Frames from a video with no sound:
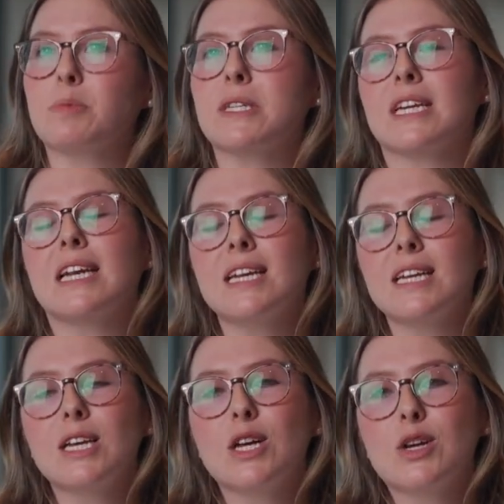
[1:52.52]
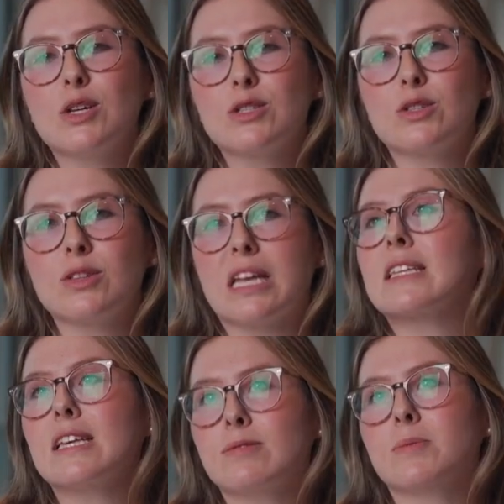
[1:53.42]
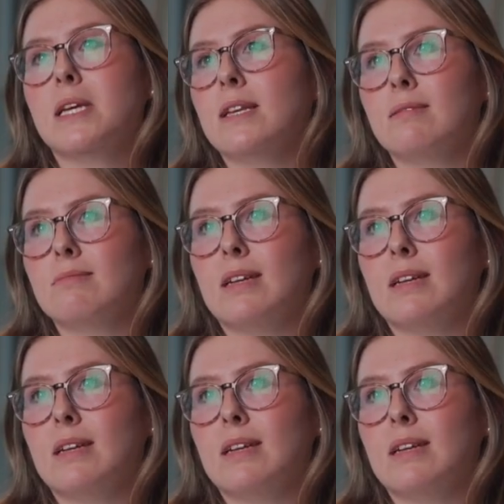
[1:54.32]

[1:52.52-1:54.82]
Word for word: especially. So that gives me